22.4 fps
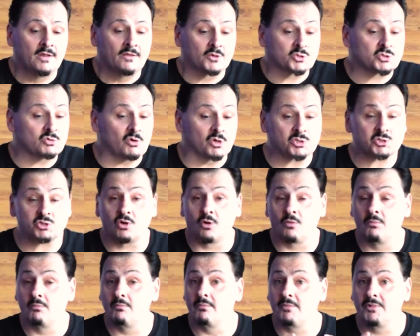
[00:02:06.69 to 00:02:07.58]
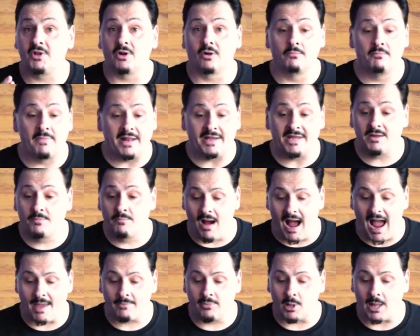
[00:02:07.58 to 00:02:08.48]
There's also many
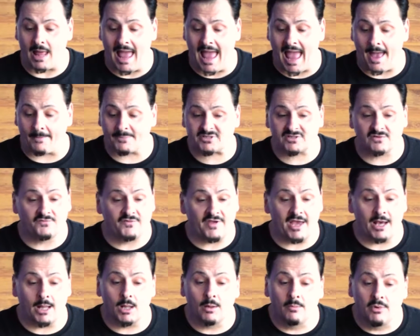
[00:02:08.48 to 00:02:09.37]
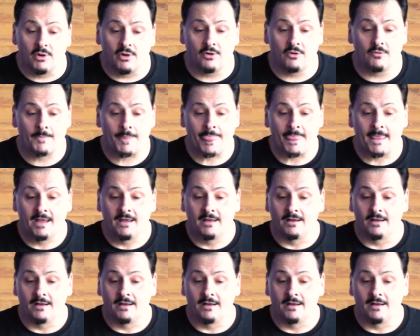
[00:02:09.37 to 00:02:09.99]
Bible apps available,